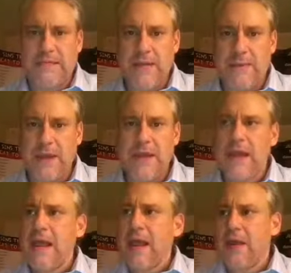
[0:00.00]
Amen?
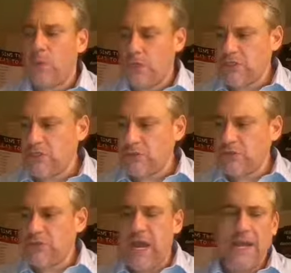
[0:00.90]
And once you
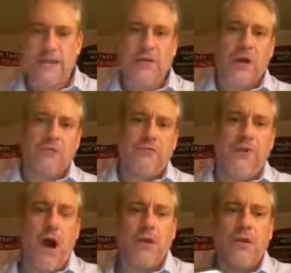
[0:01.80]
do that, you're going to
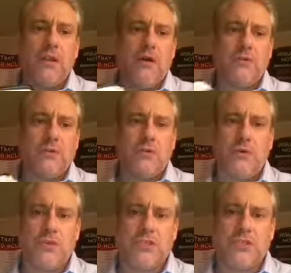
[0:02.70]
fall in love with the
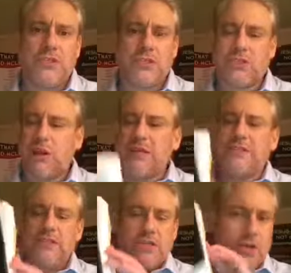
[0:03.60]
Lord Jesus
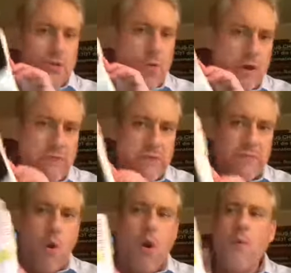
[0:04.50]
Christ and you're going to want to read
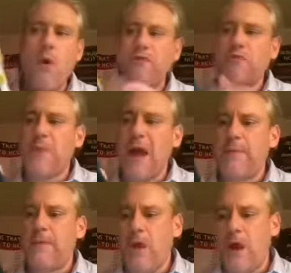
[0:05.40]
more and more of his
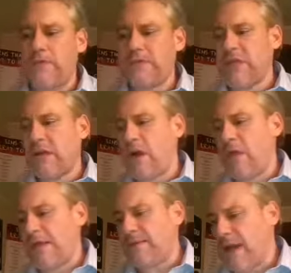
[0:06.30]
Bible. all of a sudden, all
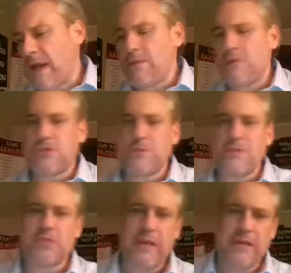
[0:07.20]
that time you should be
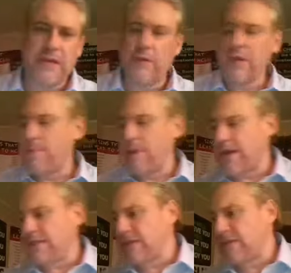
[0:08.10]
spending with your
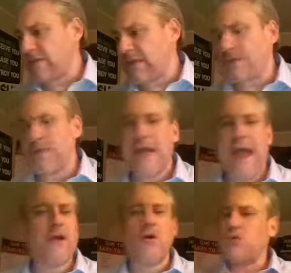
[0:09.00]
buddies and everything else,
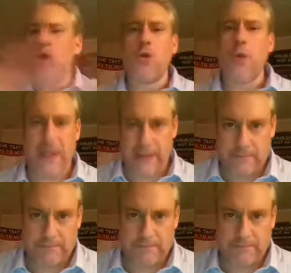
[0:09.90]
that goes all the way.